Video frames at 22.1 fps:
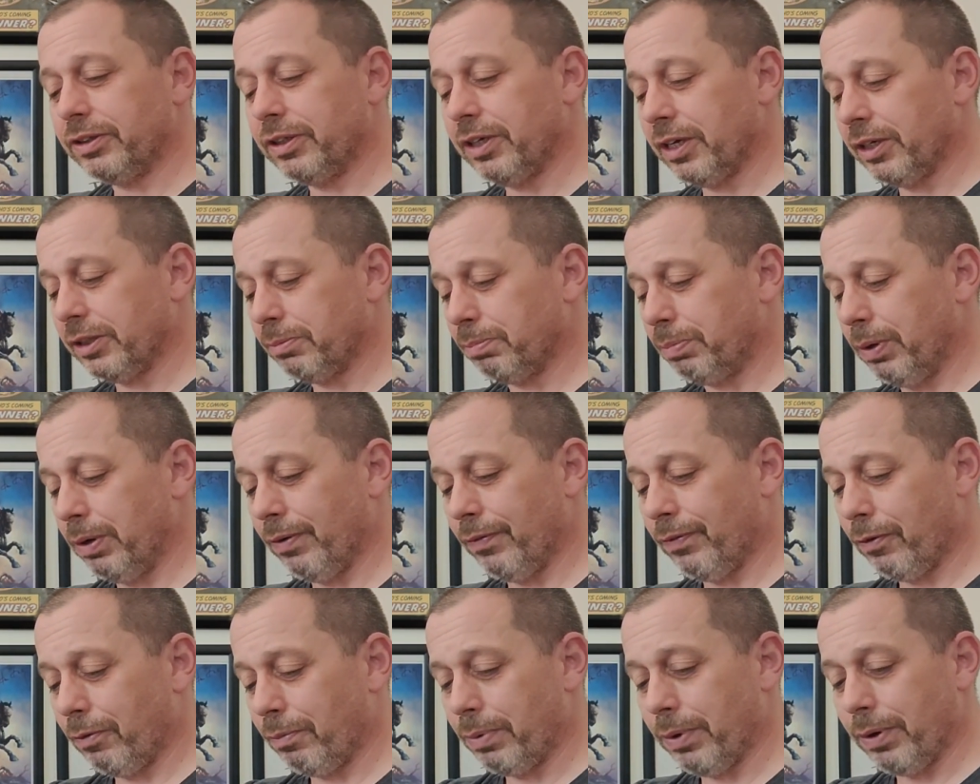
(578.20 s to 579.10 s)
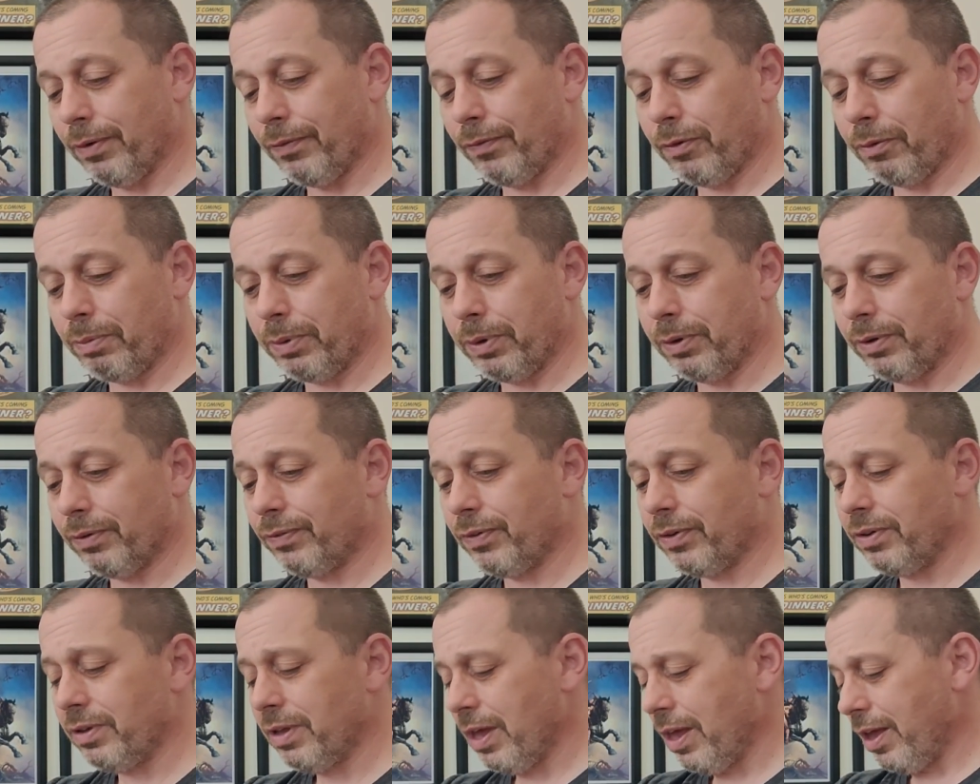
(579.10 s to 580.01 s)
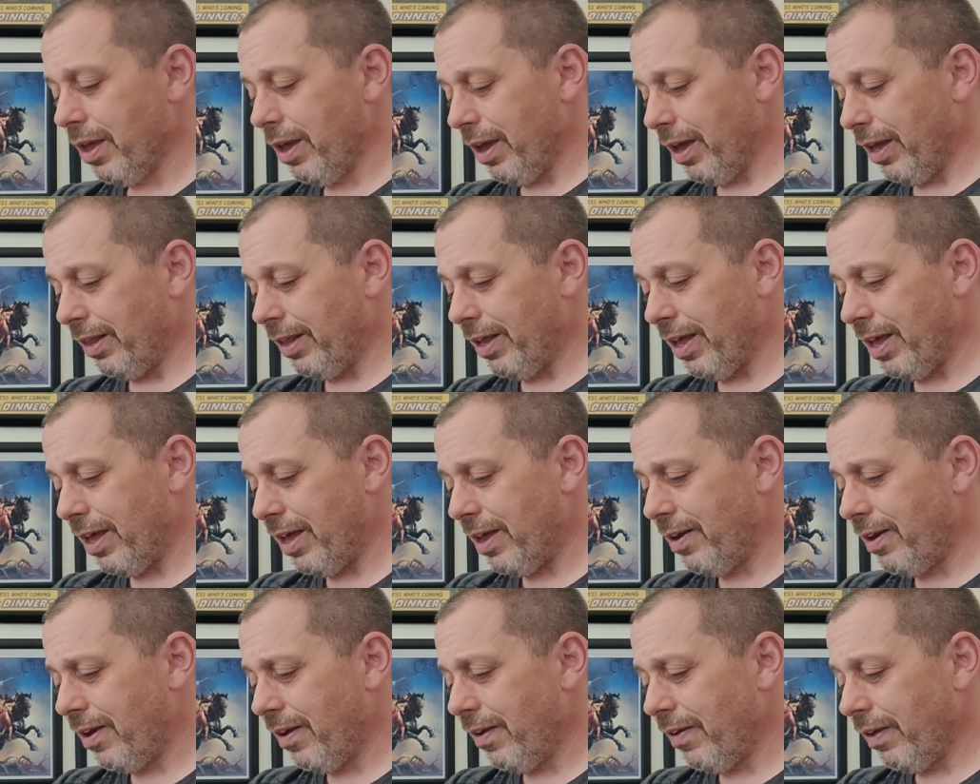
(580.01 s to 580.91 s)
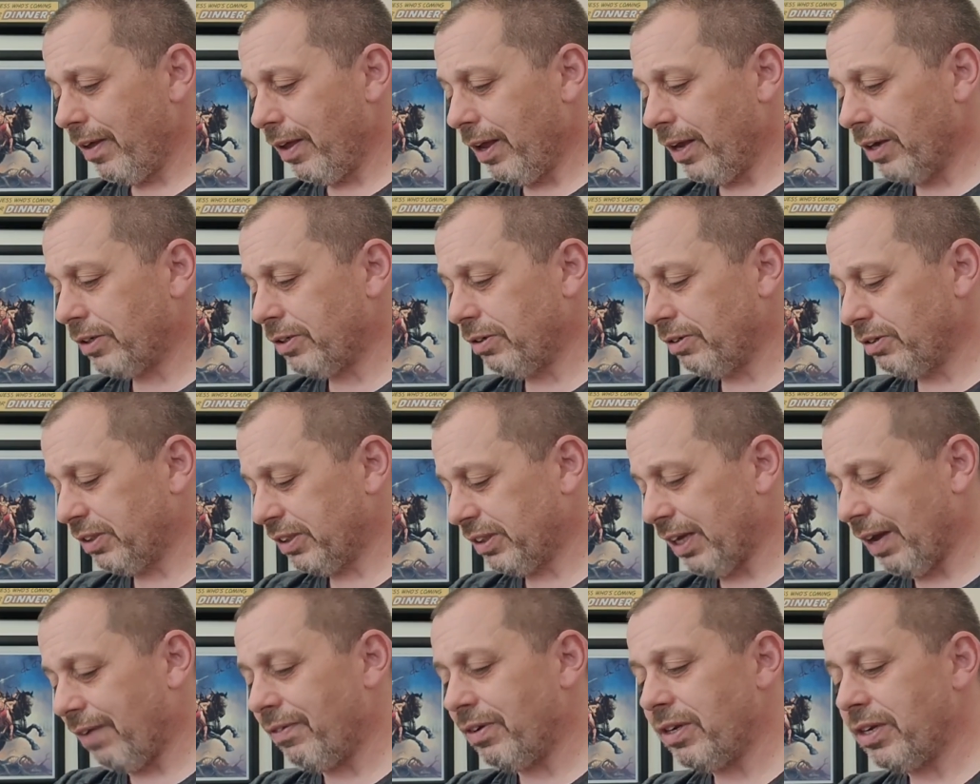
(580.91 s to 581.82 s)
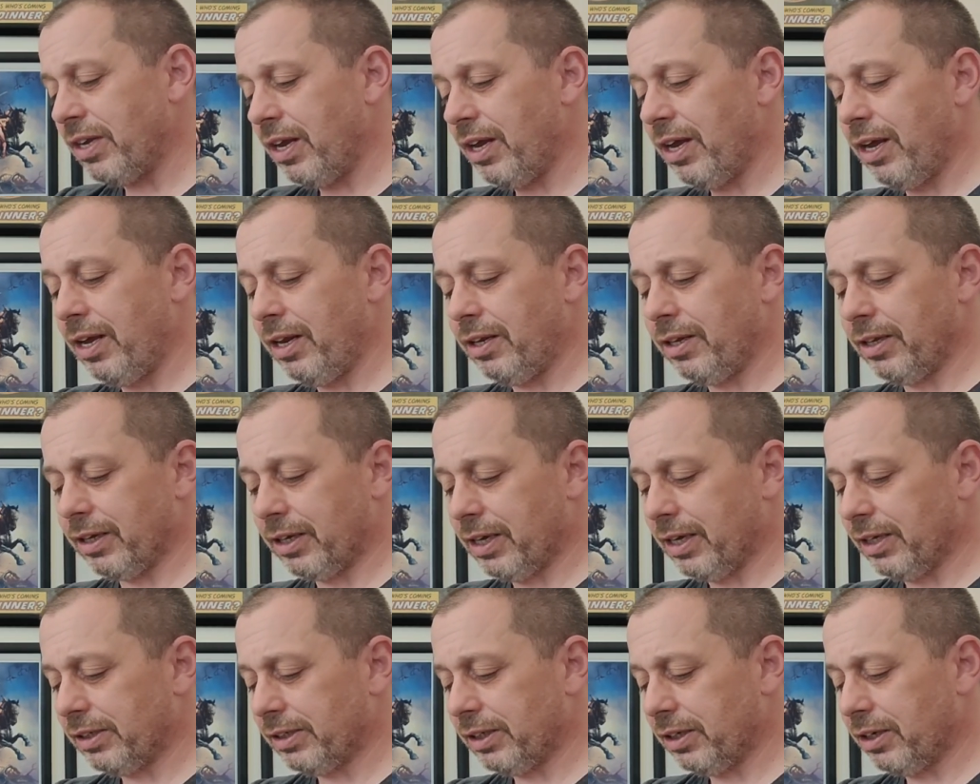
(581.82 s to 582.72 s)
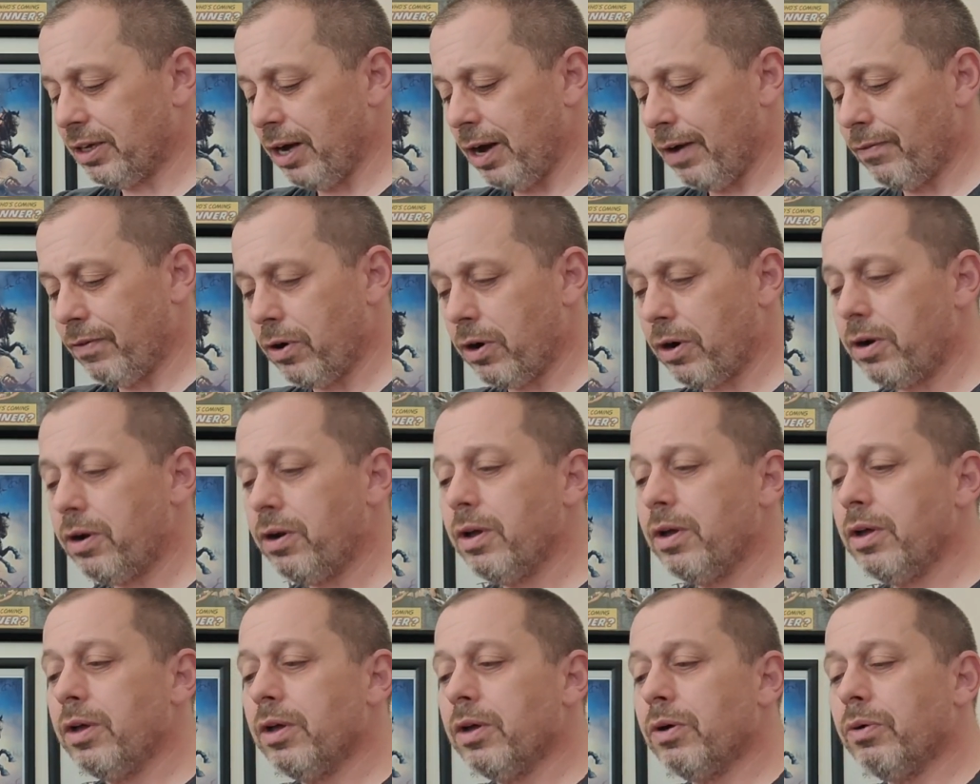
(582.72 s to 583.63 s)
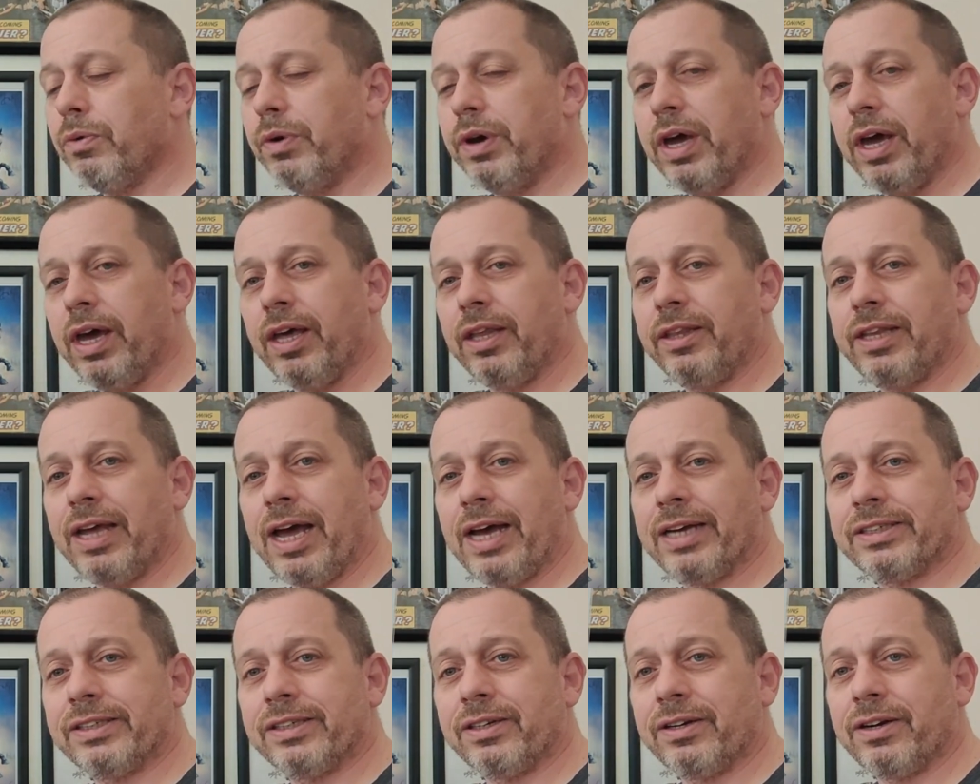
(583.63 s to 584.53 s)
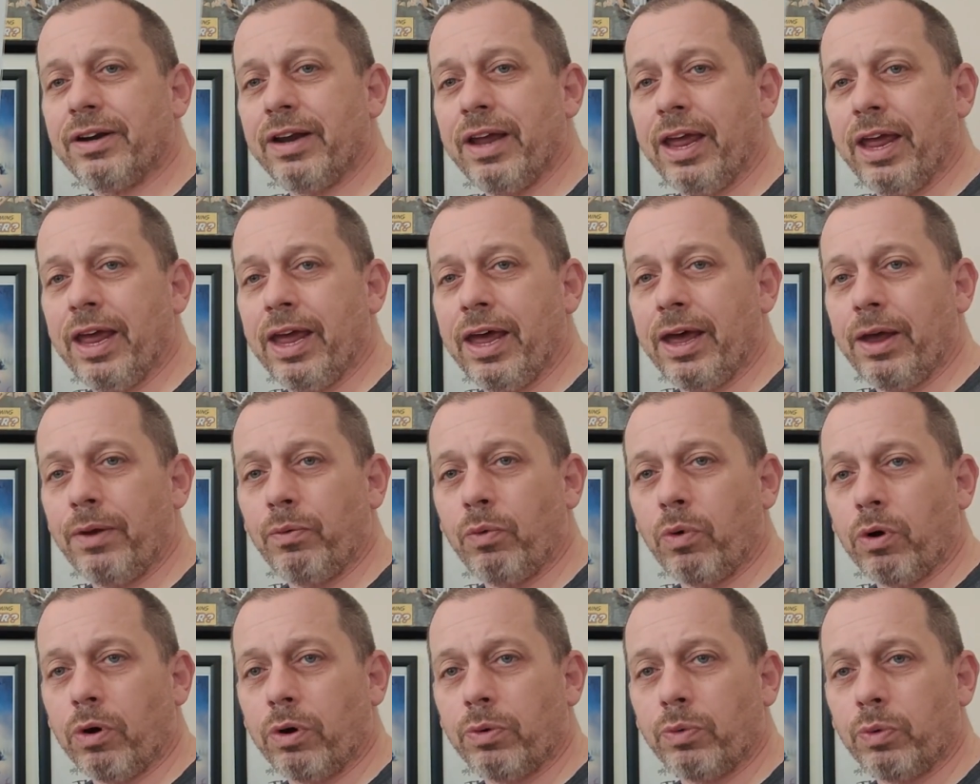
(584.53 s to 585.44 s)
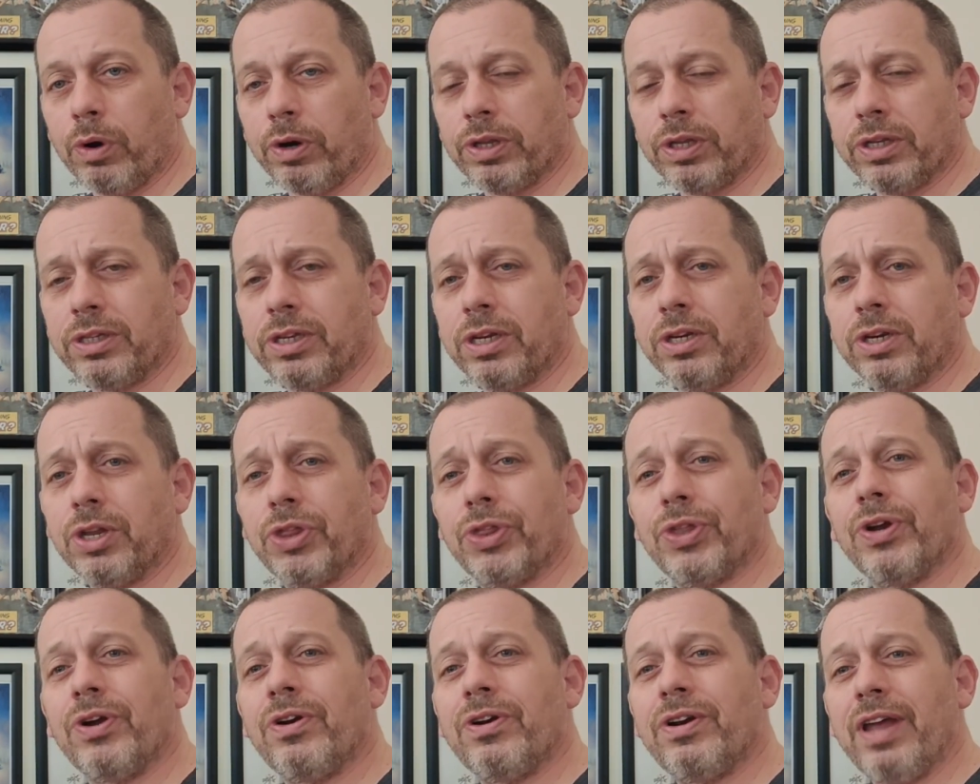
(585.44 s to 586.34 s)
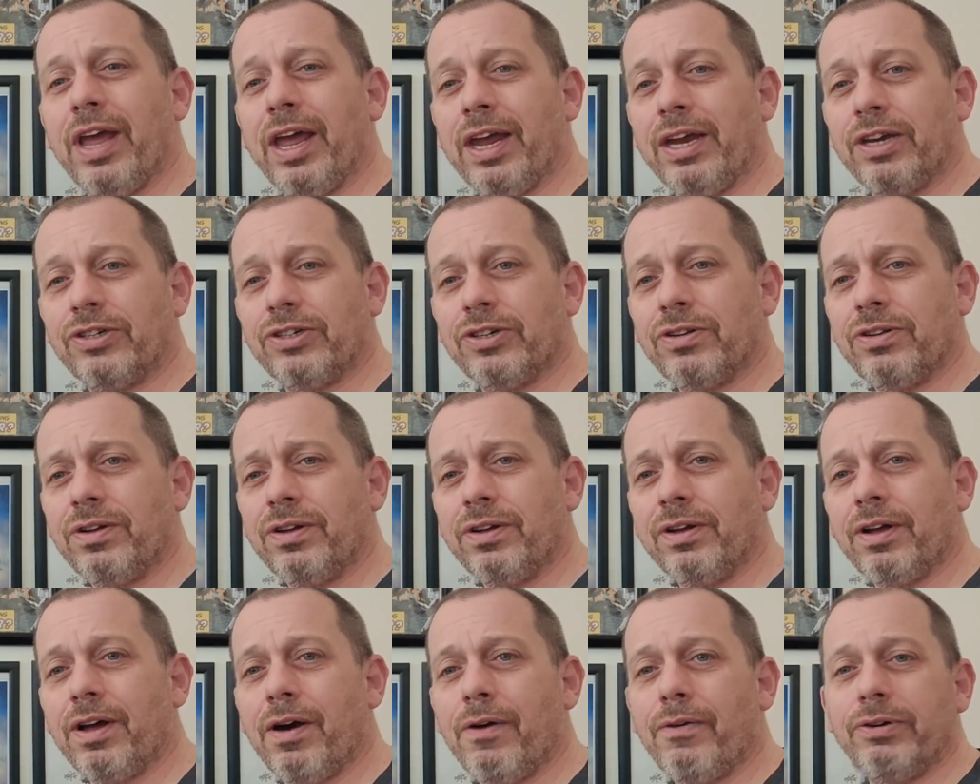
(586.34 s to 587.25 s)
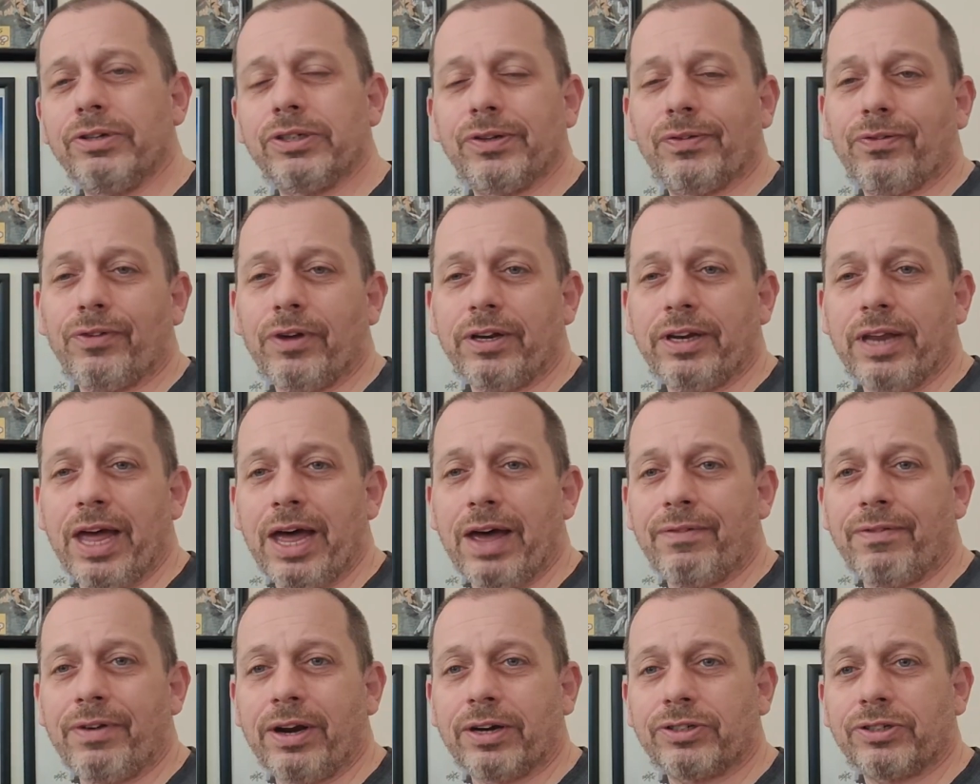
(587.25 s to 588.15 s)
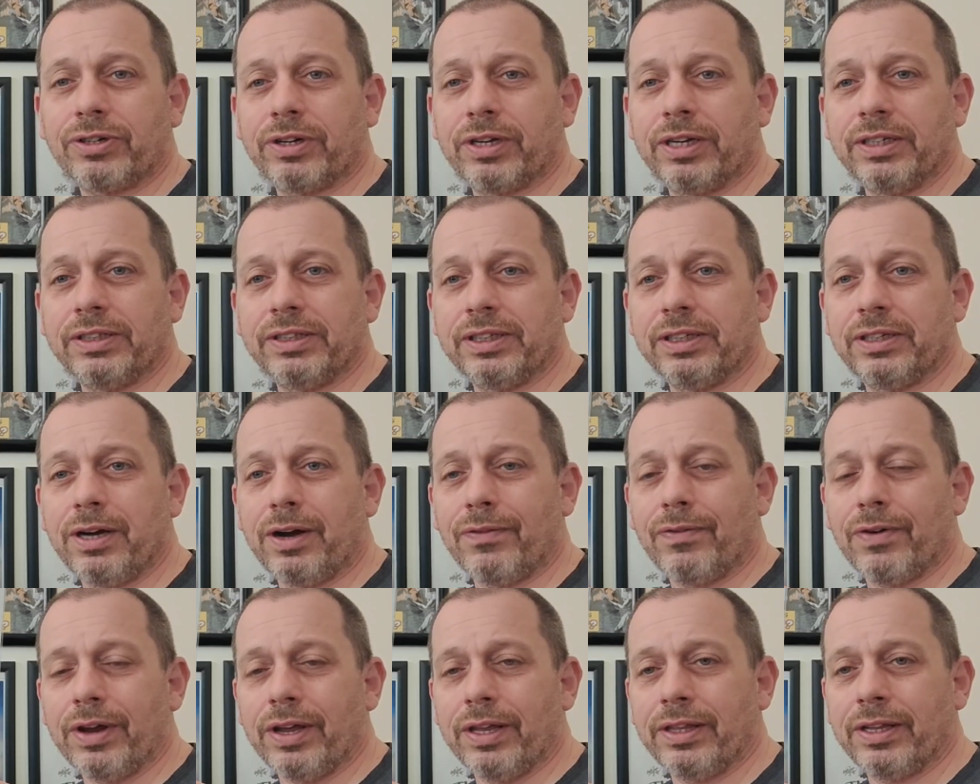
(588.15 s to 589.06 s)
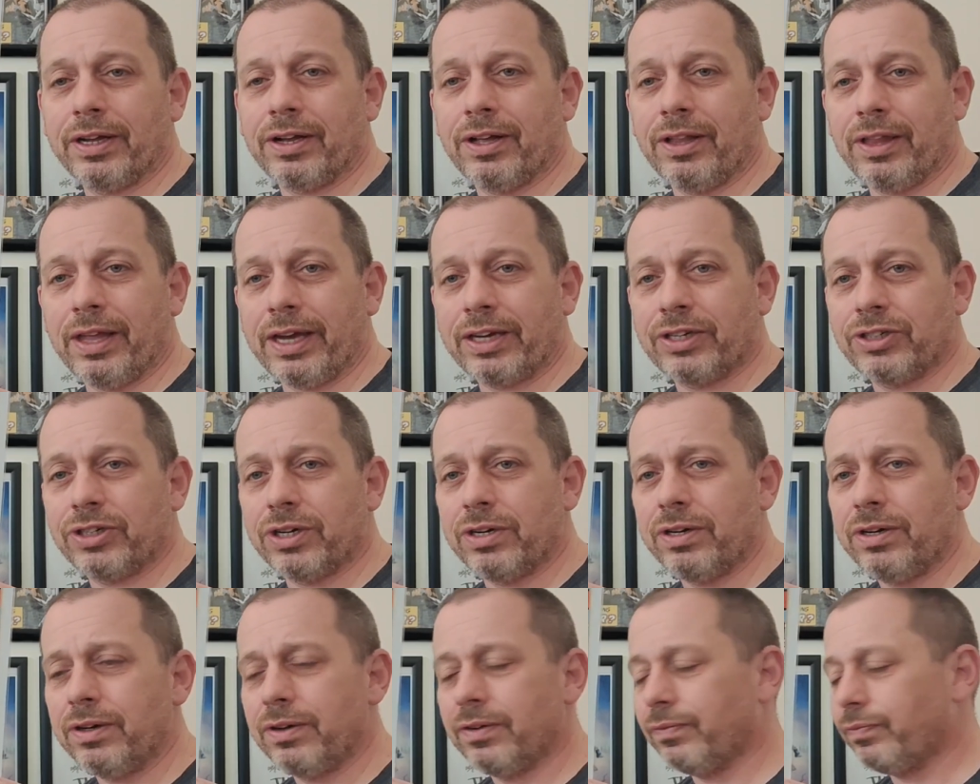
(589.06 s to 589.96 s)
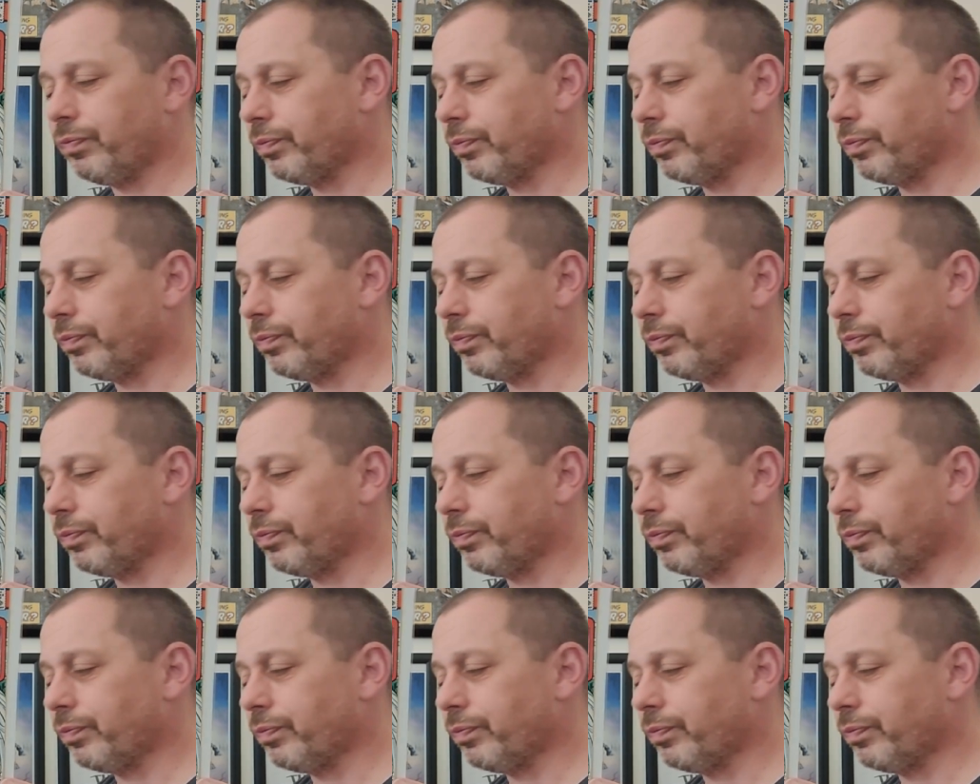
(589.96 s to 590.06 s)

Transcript: Just beautiful, beautiful, beautiful. And then issue 17, the kissing cover with Dazzler and Warren Worthington III, Angel. Always fun to have an extra kissing cover in the collection.